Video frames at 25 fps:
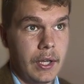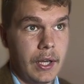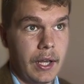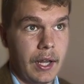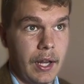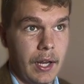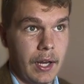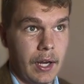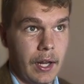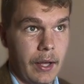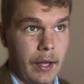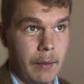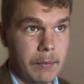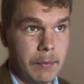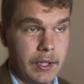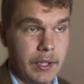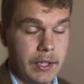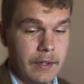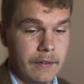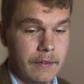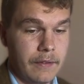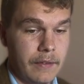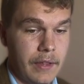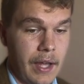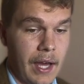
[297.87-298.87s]
and I
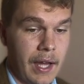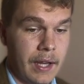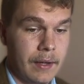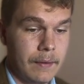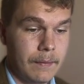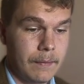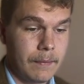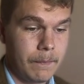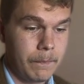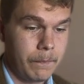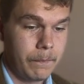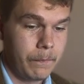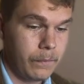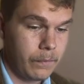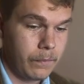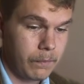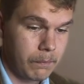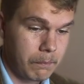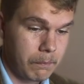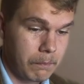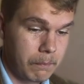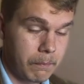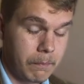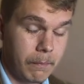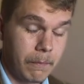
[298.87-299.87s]
believe that
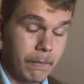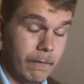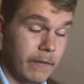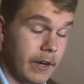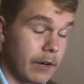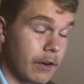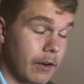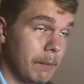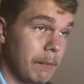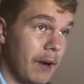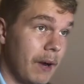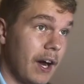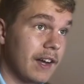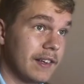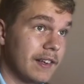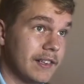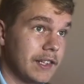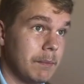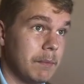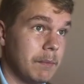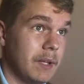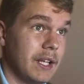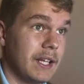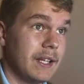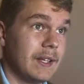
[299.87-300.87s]
very
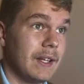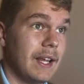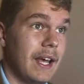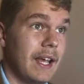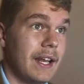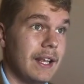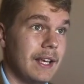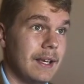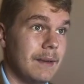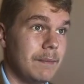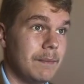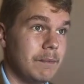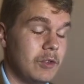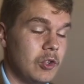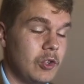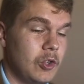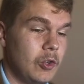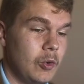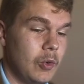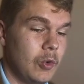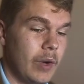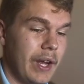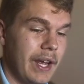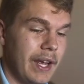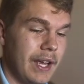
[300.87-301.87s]
possibly led him
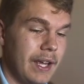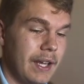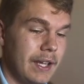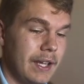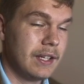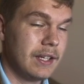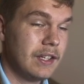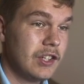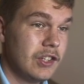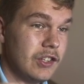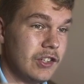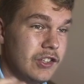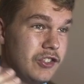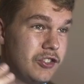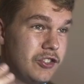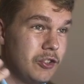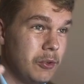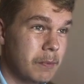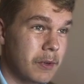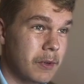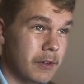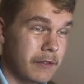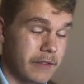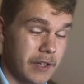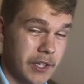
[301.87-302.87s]
to a
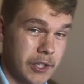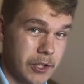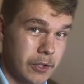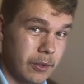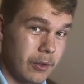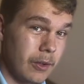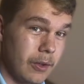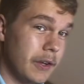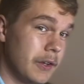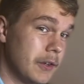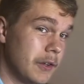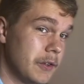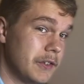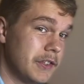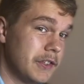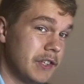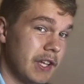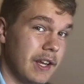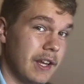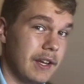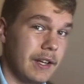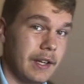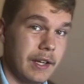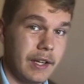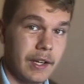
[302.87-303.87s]
superficial
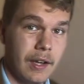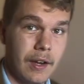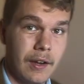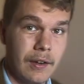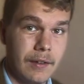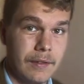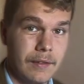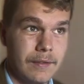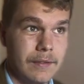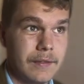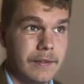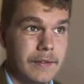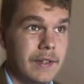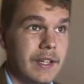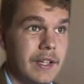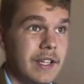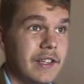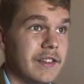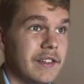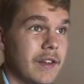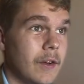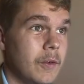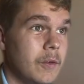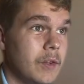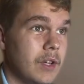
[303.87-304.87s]
understanding of
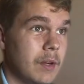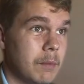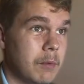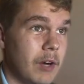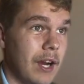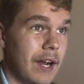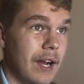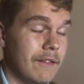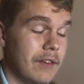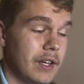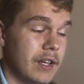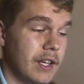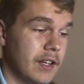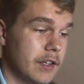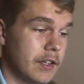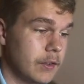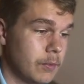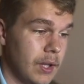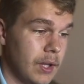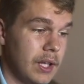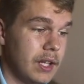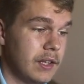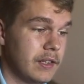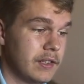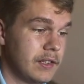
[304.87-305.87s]
his own depravity as
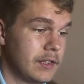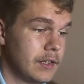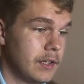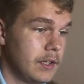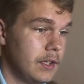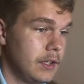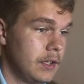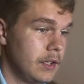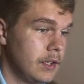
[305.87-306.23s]
well as